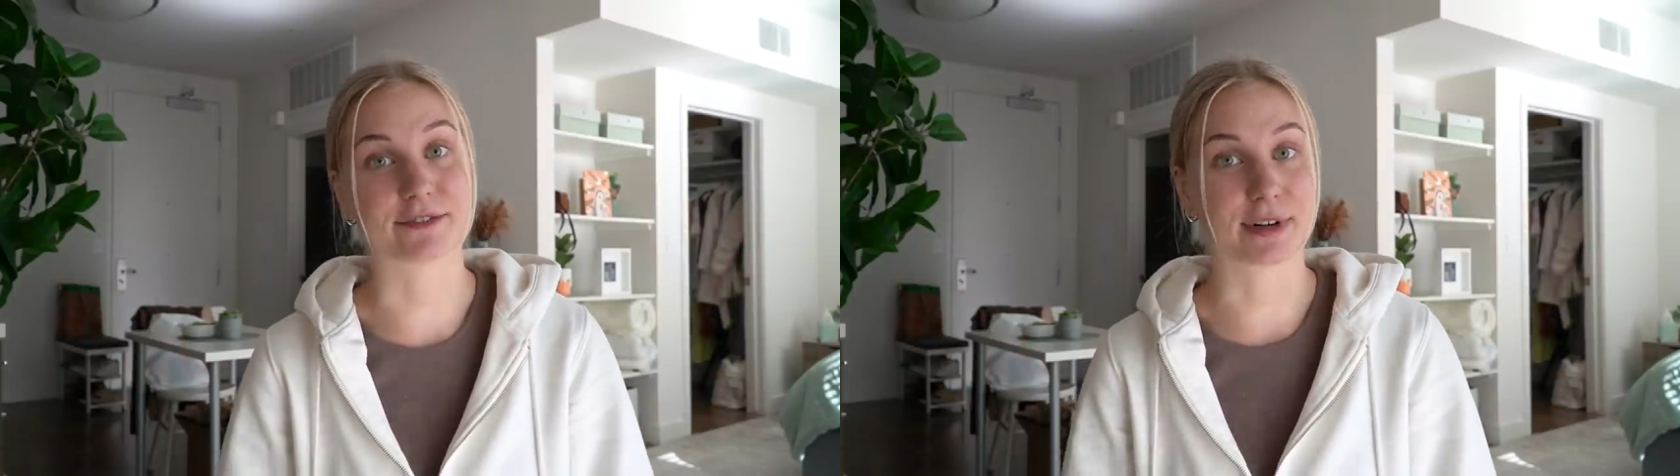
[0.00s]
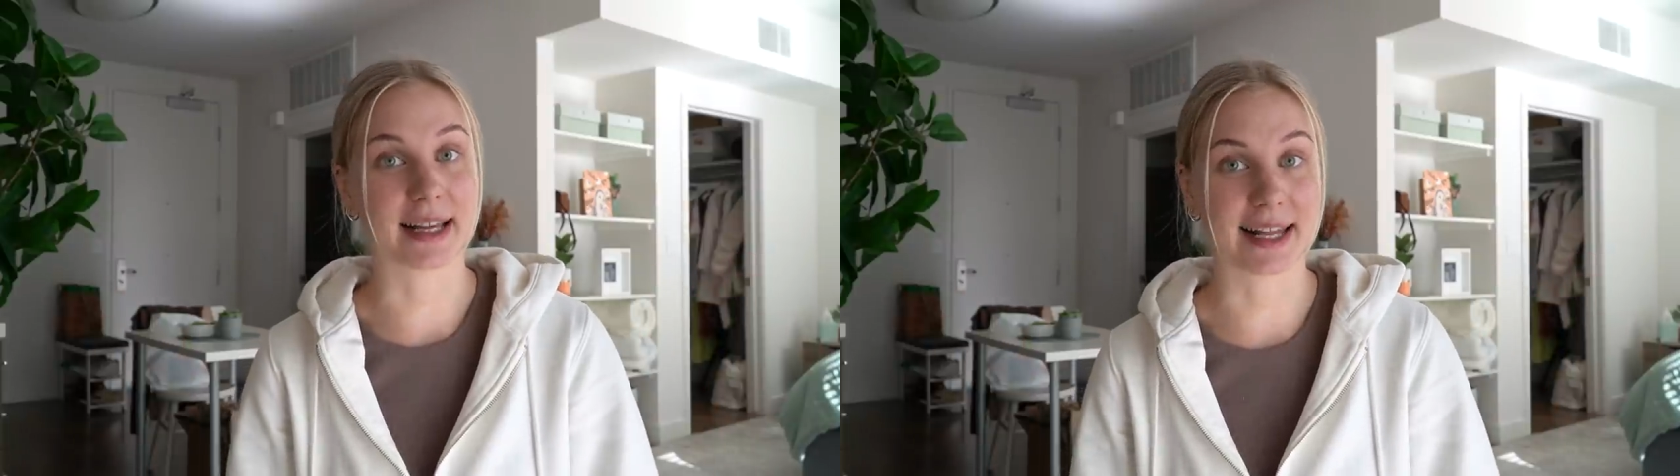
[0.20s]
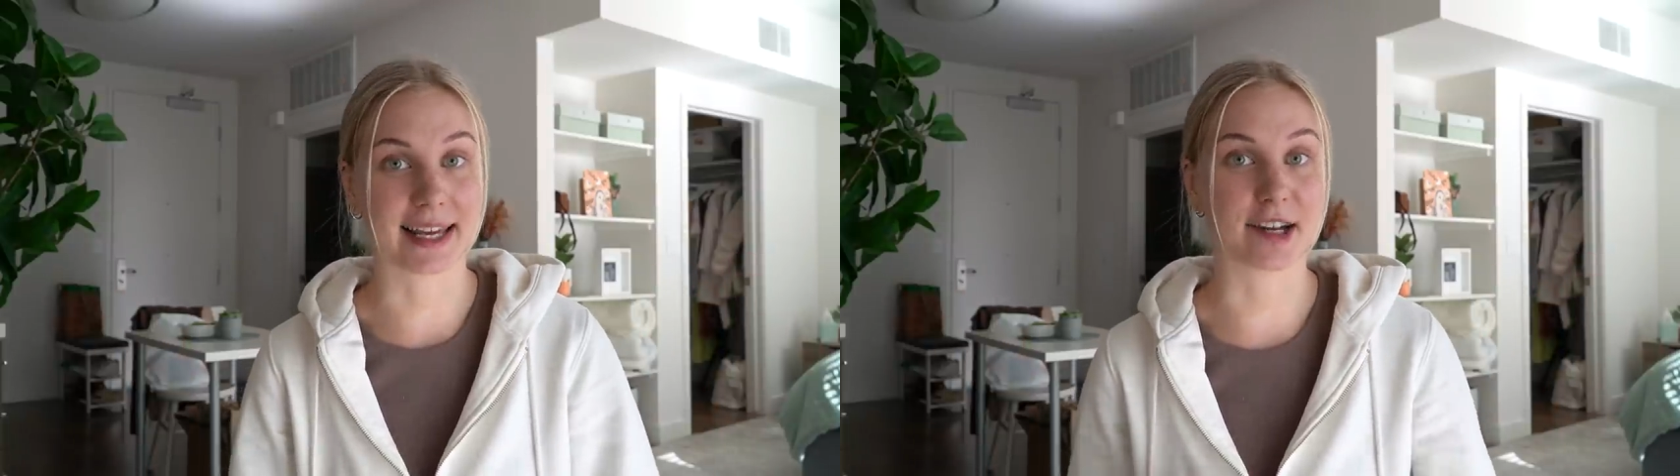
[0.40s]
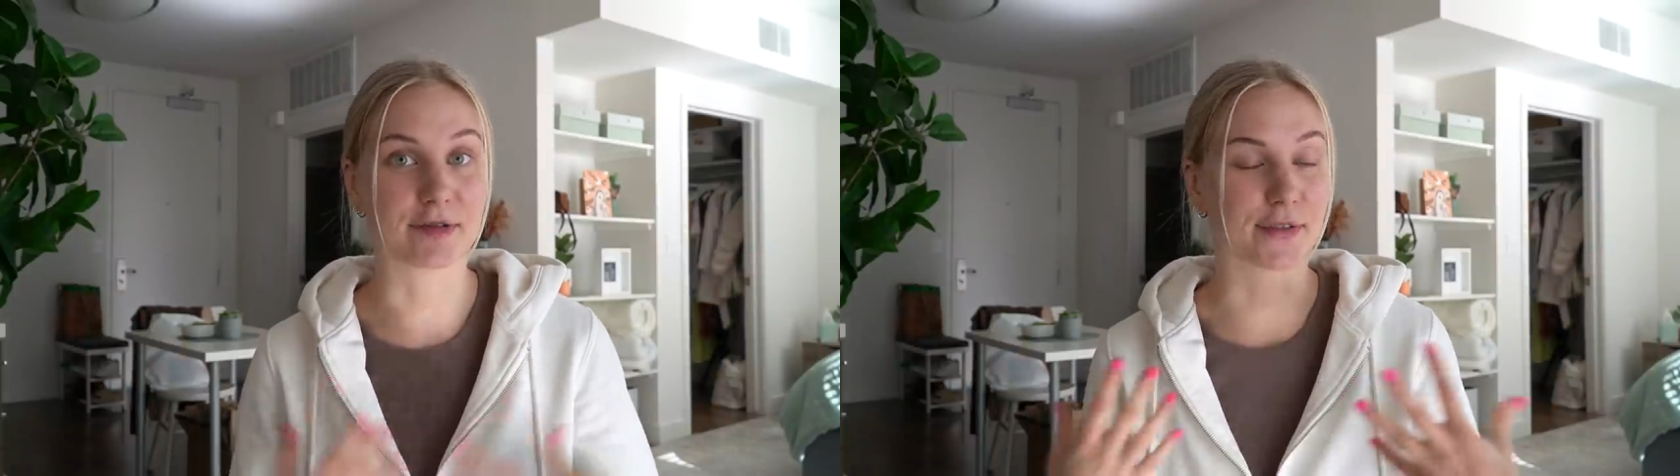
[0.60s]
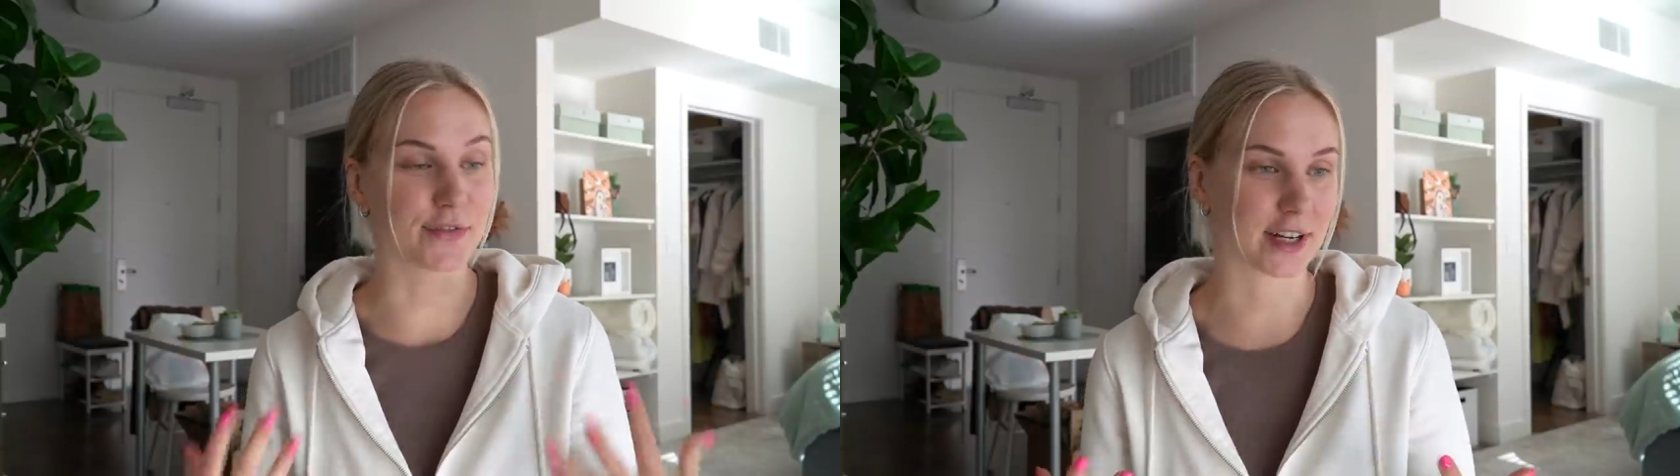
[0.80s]
really
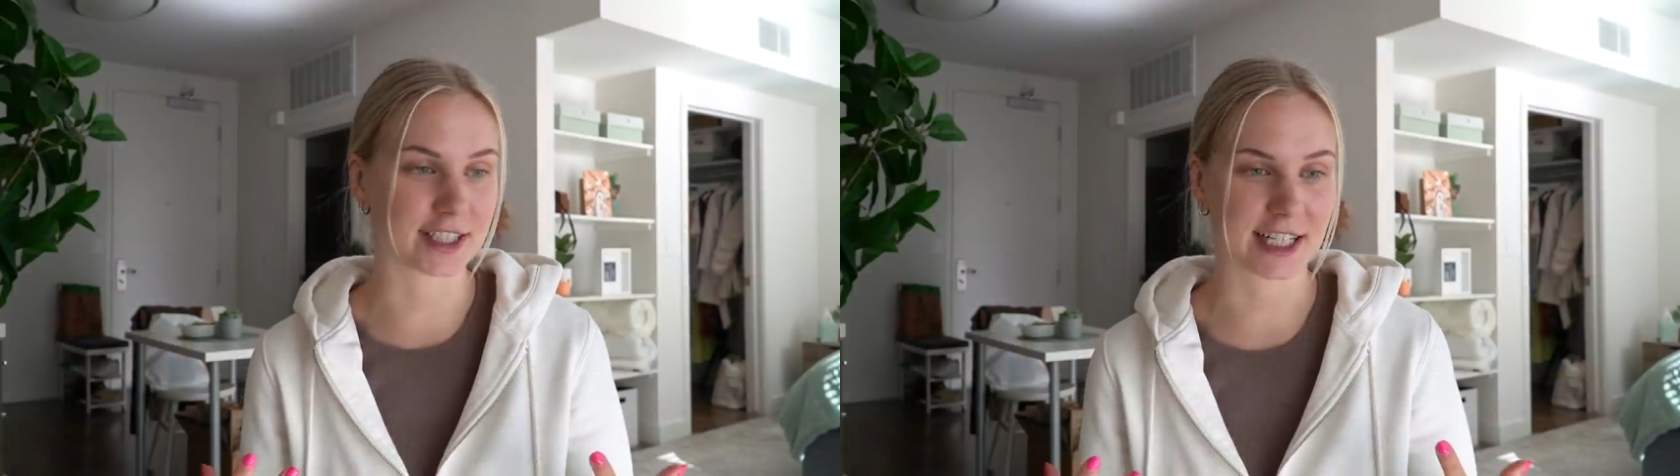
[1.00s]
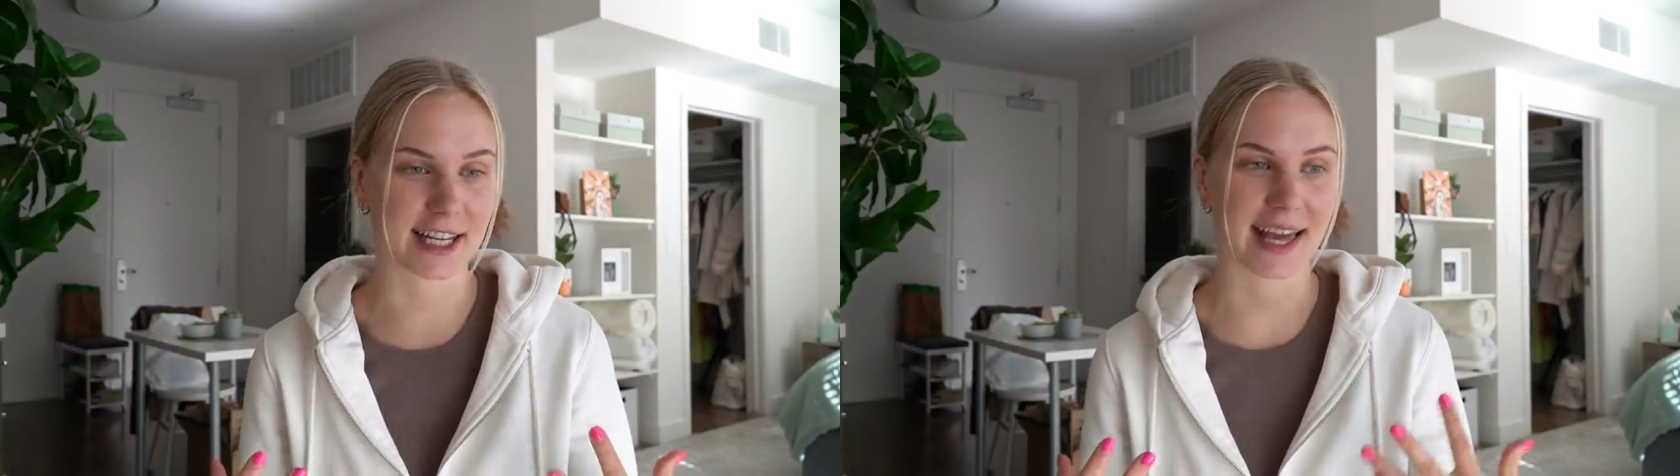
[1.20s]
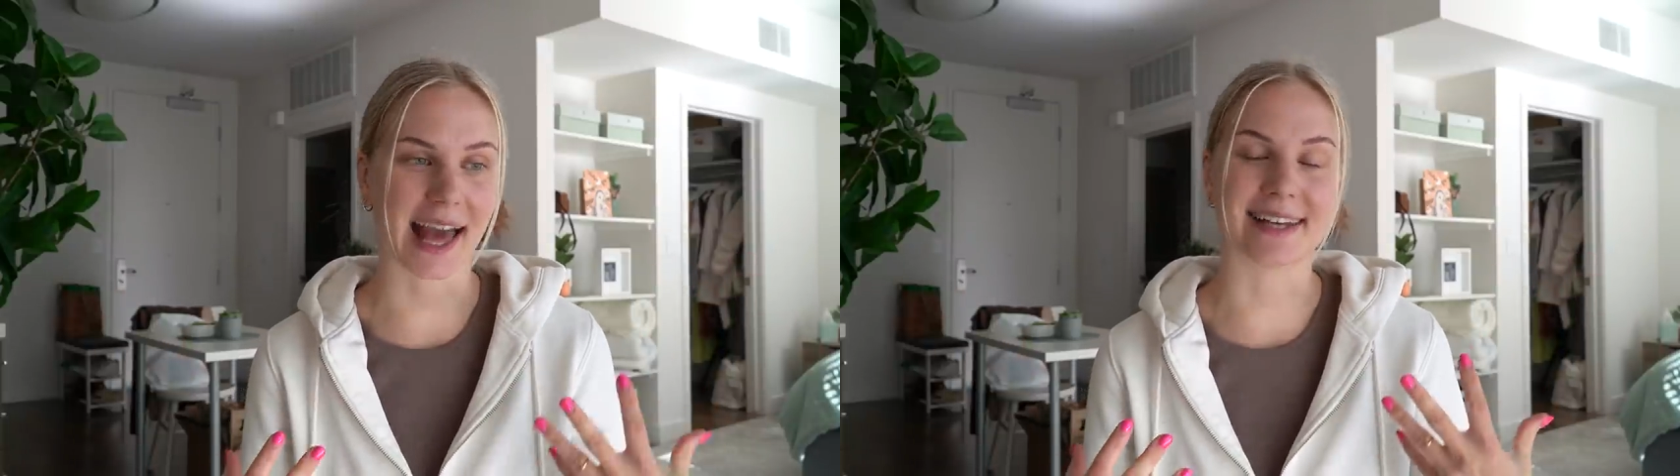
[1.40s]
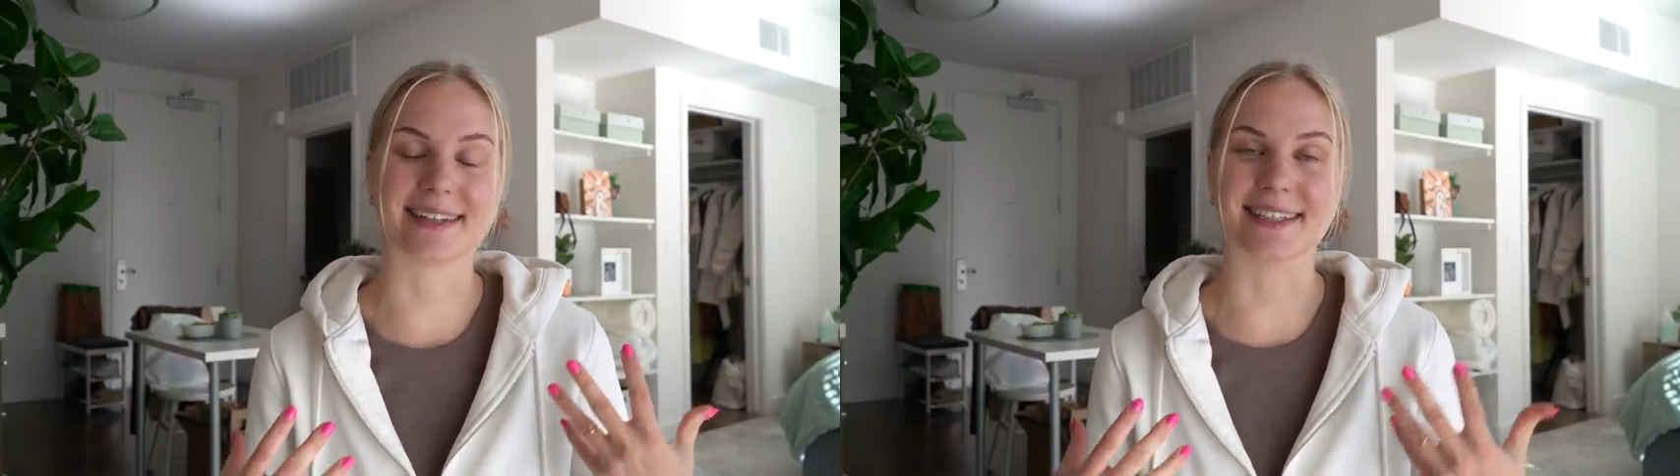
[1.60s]
refreshing and